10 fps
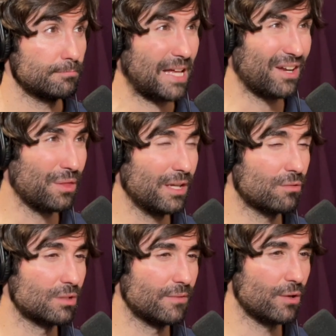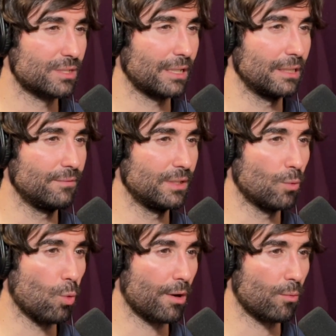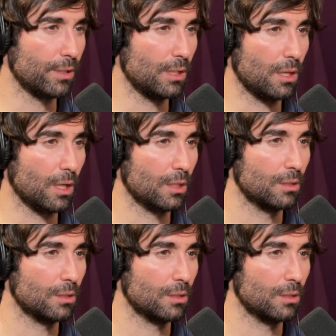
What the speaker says: I don't think coronavirus can live in the water. What do you think?